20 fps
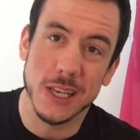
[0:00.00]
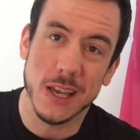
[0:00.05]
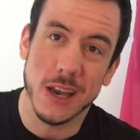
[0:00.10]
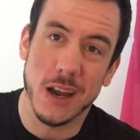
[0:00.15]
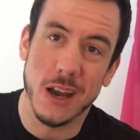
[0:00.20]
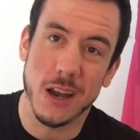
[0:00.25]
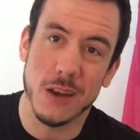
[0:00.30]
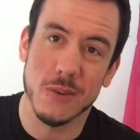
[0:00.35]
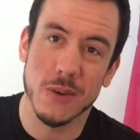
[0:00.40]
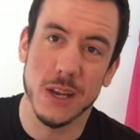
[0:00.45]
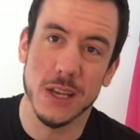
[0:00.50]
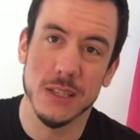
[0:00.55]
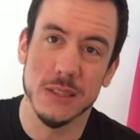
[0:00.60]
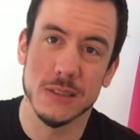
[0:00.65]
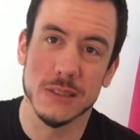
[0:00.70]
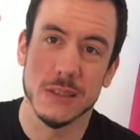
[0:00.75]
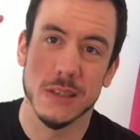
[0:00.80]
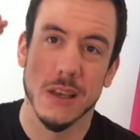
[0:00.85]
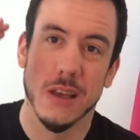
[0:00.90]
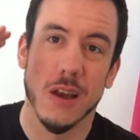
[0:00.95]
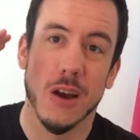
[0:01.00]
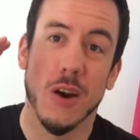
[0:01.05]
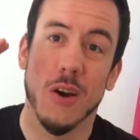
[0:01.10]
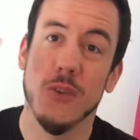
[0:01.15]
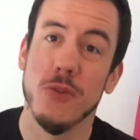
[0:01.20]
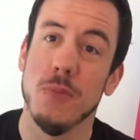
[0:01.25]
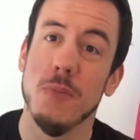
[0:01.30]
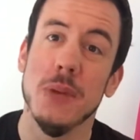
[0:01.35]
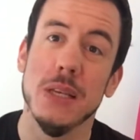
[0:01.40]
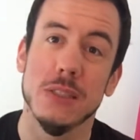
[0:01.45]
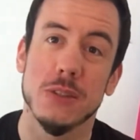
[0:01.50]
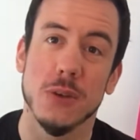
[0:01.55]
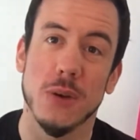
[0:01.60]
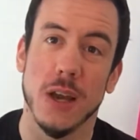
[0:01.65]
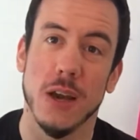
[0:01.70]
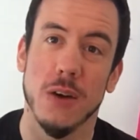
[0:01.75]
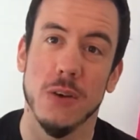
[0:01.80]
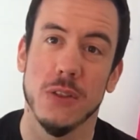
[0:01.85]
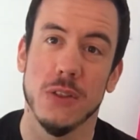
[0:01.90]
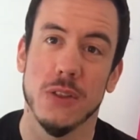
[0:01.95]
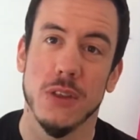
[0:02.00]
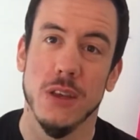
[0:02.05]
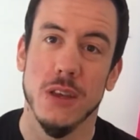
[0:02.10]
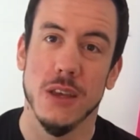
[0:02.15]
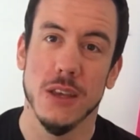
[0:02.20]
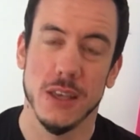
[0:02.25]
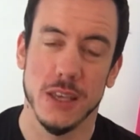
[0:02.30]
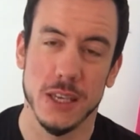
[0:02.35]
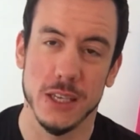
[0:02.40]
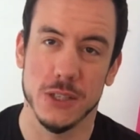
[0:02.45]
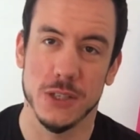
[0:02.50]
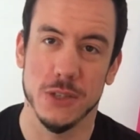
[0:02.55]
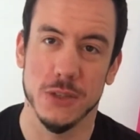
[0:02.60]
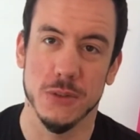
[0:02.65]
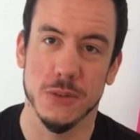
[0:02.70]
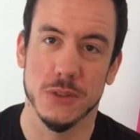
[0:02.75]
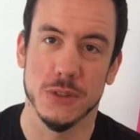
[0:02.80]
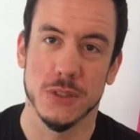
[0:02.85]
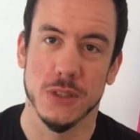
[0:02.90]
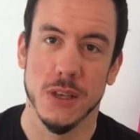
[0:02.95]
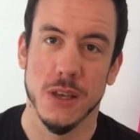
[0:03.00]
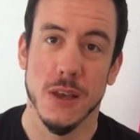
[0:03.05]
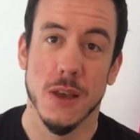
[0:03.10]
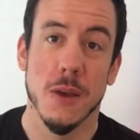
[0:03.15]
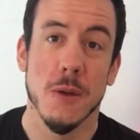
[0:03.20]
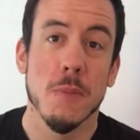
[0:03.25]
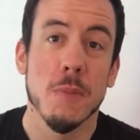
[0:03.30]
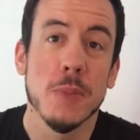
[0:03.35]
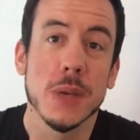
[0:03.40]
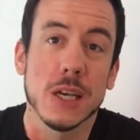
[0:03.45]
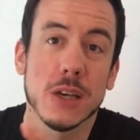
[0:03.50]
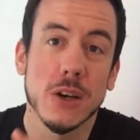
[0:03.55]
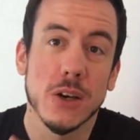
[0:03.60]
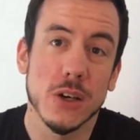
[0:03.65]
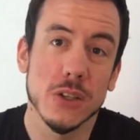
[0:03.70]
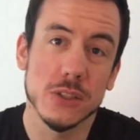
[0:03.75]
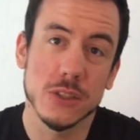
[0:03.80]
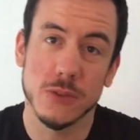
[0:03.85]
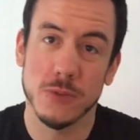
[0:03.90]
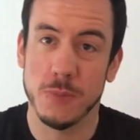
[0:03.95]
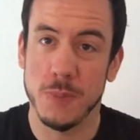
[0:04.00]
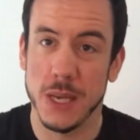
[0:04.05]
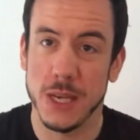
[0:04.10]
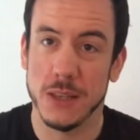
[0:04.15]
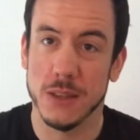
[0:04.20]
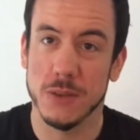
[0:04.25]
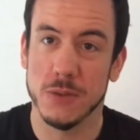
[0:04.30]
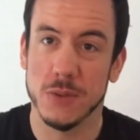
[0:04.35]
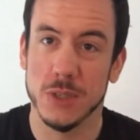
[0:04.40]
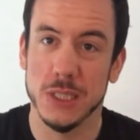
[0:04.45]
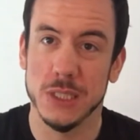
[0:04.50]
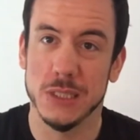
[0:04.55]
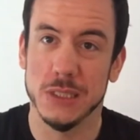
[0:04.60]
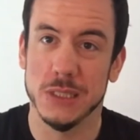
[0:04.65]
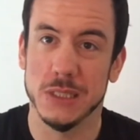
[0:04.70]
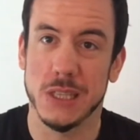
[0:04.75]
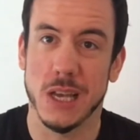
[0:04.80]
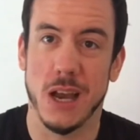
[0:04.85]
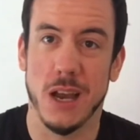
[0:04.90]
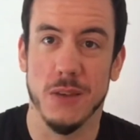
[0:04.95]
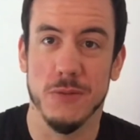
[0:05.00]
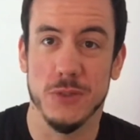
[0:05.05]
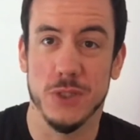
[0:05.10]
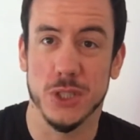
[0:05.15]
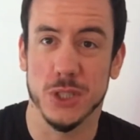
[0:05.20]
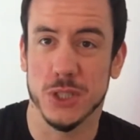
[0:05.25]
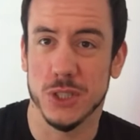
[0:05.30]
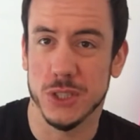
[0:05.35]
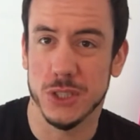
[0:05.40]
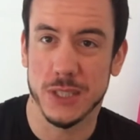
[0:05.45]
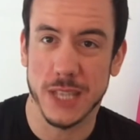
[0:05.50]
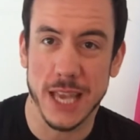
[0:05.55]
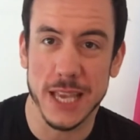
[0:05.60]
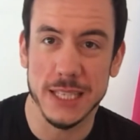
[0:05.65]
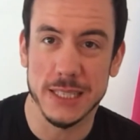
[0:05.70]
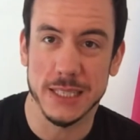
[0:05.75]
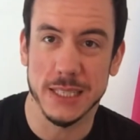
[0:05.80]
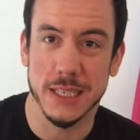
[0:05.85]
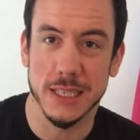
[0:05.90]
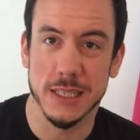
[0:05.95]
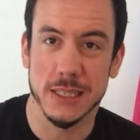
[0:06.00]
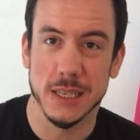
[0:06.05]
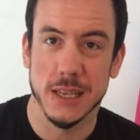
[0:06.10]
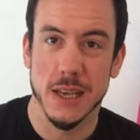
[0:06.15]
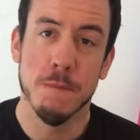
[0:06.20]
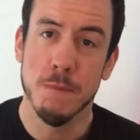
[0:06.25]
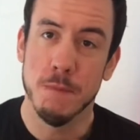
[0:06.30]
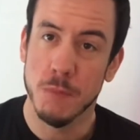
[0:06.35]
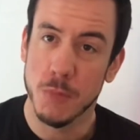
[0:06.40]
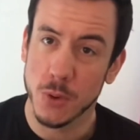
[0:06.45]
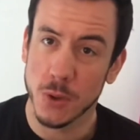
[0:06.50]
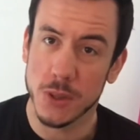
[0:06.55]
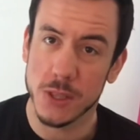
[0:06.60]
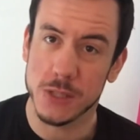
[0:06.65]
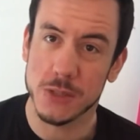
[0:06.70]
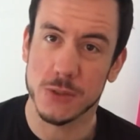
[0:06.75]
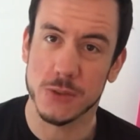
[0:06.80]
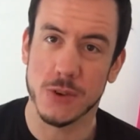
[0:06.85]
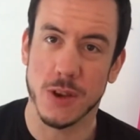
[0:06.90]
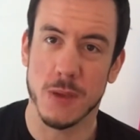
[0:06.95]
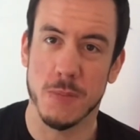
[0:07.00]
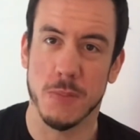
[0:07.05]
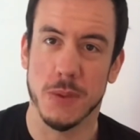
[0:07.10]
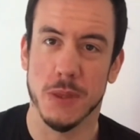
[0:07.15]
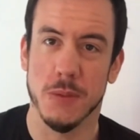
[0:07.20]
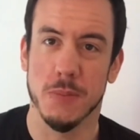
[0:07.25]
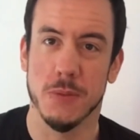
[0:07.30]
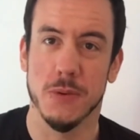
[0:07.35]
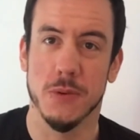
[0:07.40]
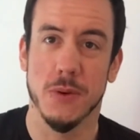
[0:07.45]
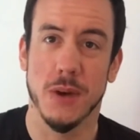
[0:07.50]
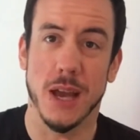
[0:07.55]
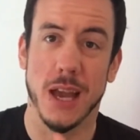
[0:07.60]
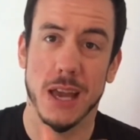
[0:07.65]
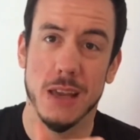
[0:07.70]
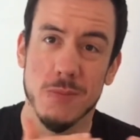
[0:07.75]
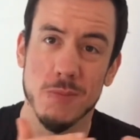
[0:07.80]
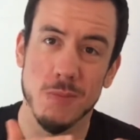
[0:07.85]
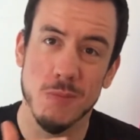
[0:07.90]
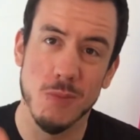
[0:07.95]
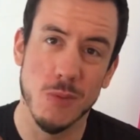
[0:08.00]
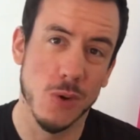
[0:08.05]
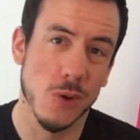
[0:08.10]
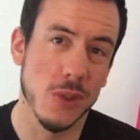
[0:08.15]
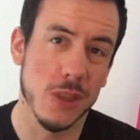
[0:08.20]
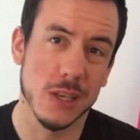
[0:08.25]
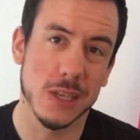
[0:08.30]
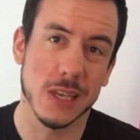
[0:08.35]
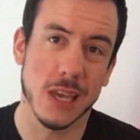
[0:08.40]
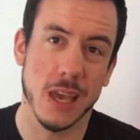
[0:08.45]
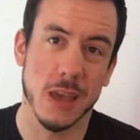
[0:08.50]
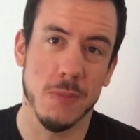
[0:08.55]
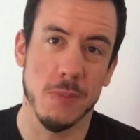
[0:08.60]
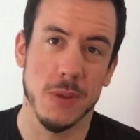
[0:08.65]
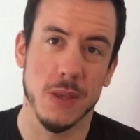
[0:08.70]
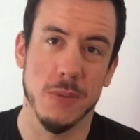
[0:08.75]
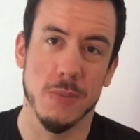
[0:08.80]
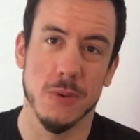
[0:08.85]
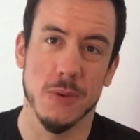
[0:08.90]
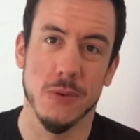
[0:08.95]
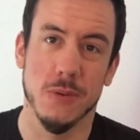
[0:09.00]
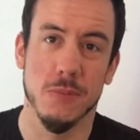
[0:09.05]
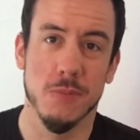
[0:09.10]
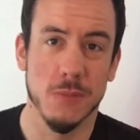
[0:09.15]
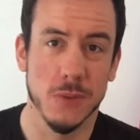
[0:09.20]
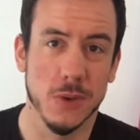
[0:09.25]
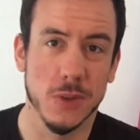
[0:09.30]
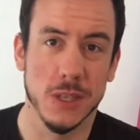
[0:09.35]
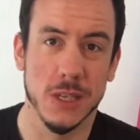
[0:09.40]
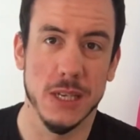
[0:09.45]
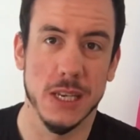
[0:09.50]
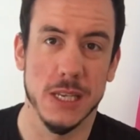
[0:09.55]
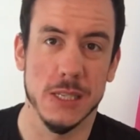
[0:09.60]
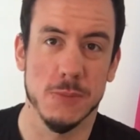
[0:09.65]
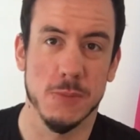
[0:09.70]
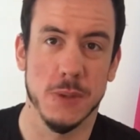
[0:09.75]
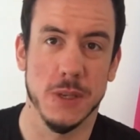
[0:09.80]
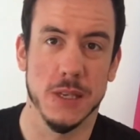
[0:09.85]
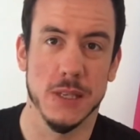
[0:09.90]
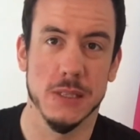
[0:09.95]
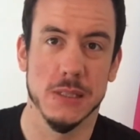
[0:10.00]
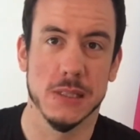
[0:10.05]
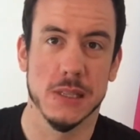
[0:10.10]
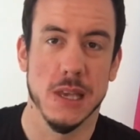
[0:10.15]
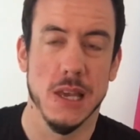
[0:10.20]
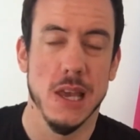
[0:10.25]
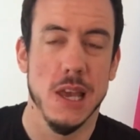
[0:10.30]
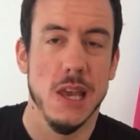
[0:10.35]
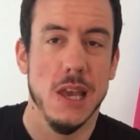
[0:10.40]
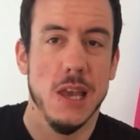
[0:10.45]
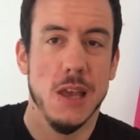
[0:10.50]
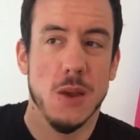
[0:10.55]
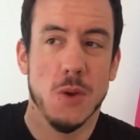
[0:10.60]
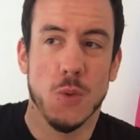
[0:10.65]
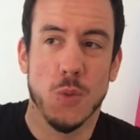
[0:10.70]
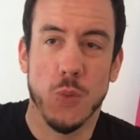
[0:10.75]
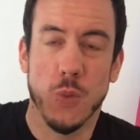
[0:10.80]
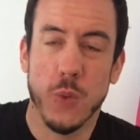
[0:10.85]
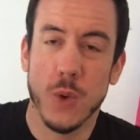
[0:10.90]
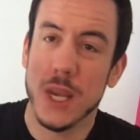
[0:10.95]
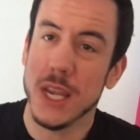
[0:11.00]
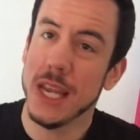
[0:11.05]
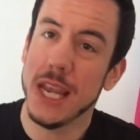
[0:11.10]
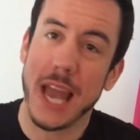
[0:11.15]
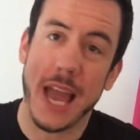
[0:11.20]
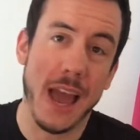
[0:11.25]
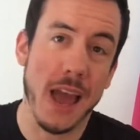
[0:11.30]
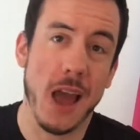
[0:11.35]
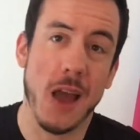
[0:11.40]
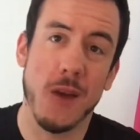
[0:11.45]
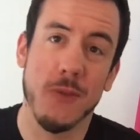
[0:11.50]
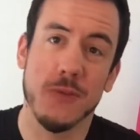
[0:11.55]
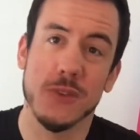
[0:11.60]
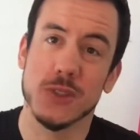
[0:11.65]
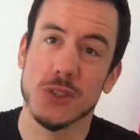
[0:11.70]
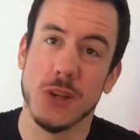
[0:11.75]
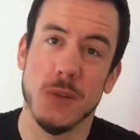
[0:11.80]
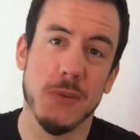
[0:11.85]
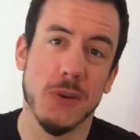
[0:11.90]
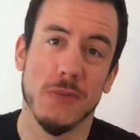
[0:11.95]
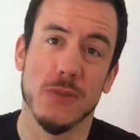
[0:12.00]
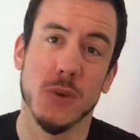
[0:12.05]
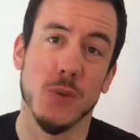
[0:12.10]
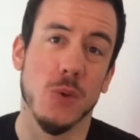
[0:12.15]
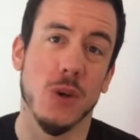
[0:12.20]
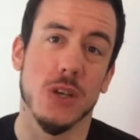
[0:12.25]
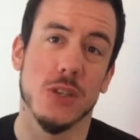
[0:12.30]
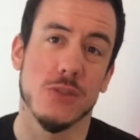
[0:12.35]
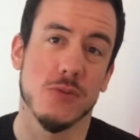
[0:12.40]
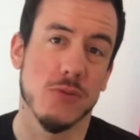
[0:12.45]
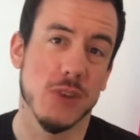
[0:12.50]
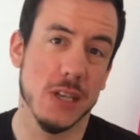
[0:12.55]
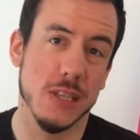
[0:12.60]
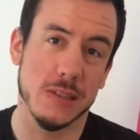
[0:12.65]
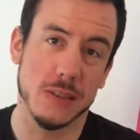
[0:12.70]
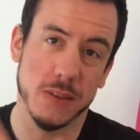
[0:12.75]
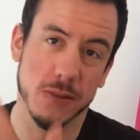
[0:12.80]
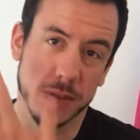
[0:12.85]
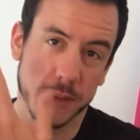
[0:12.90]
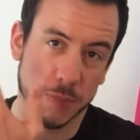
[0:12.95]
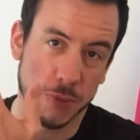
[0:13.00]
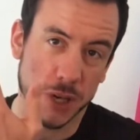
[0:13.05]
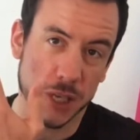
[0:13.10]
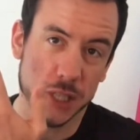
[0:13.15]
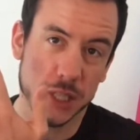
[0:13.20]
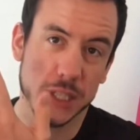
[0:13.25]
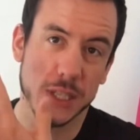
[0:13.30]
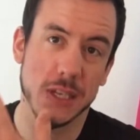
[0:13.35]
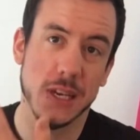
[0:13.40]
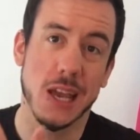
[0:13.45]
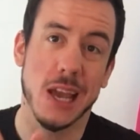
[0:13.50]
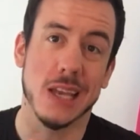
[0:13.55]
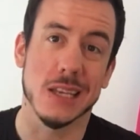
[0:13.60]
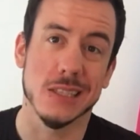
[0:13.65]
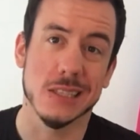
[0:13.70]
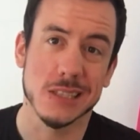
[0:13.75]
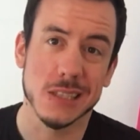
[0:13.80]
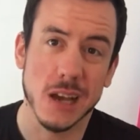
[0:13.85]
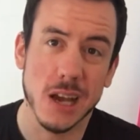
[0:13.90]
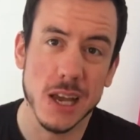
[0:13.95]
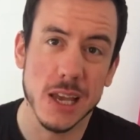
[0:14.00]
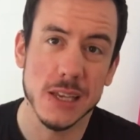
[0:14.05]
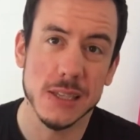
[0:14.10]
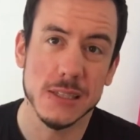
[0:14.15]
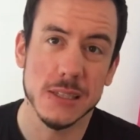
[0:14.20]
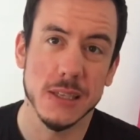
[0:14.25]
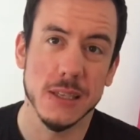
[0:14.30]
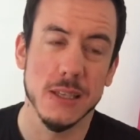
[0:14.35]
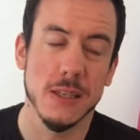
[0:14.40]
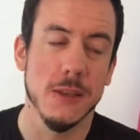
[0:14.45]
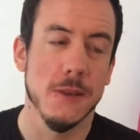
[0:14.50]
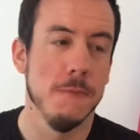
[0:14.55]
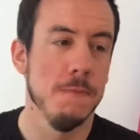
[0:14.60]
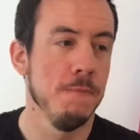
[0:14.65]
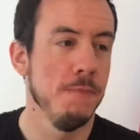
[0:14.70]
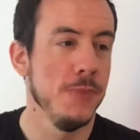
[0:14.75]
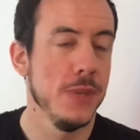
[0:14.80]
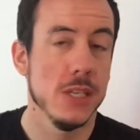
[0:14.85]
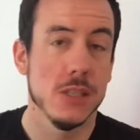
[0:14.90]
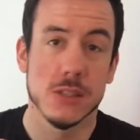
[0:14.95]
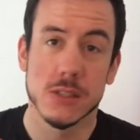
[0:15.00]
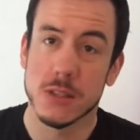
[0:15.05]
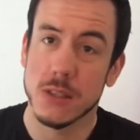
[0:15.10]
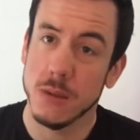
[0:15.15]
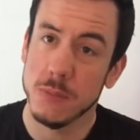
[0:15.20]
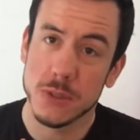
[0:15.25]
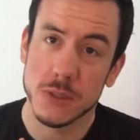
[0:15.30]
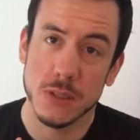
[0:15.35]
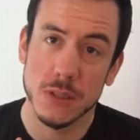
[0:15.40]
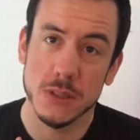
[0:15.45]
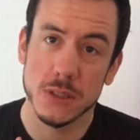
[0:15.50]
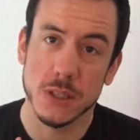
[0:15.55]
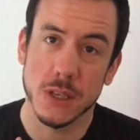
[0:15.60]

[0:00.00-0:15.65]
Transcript: high rates of mental health issues because of many of the reasons that I've just stated. More than straight people and more than gay people, more than lesbians, we have some of the worst rates of depression, anxiety, substance